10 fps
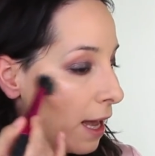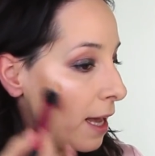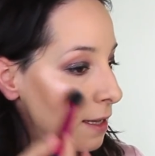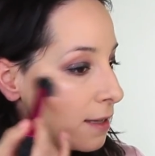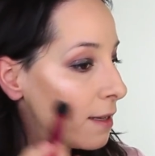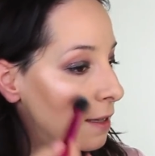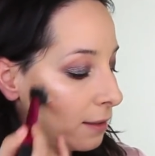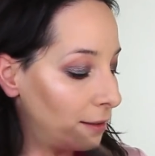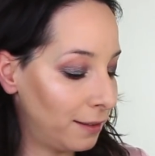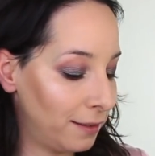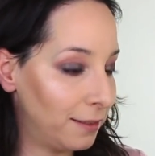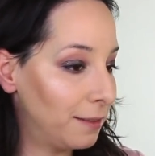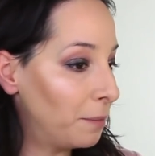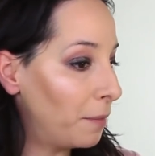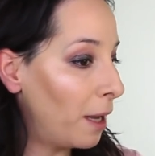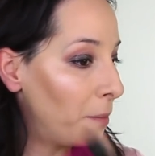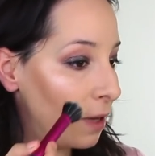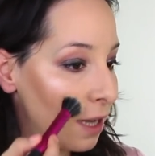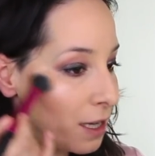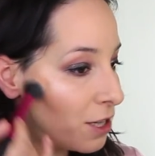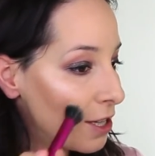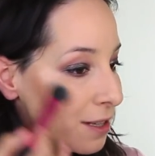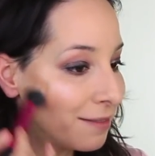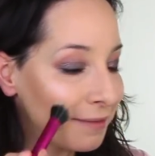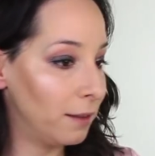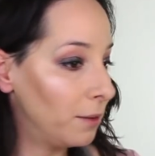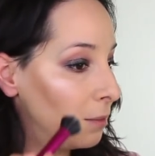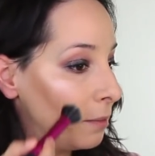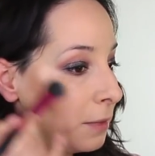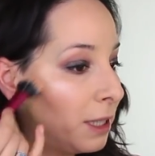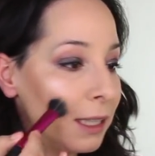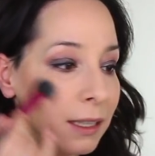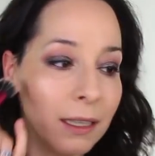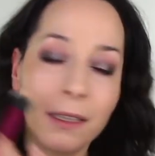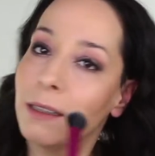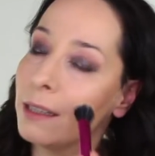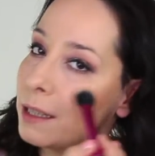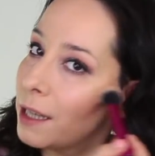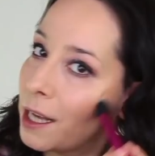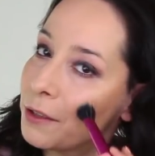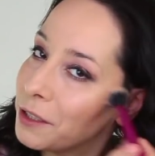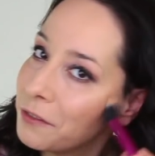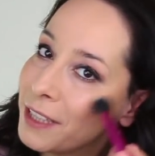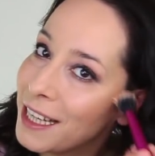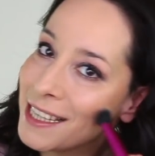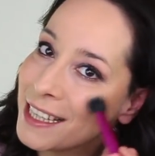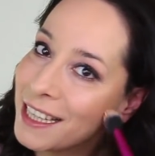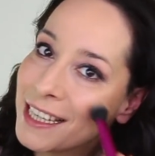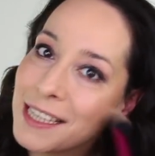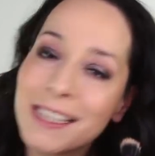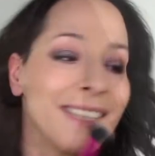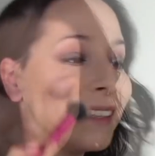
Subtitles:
as my blush, merely out of laziness,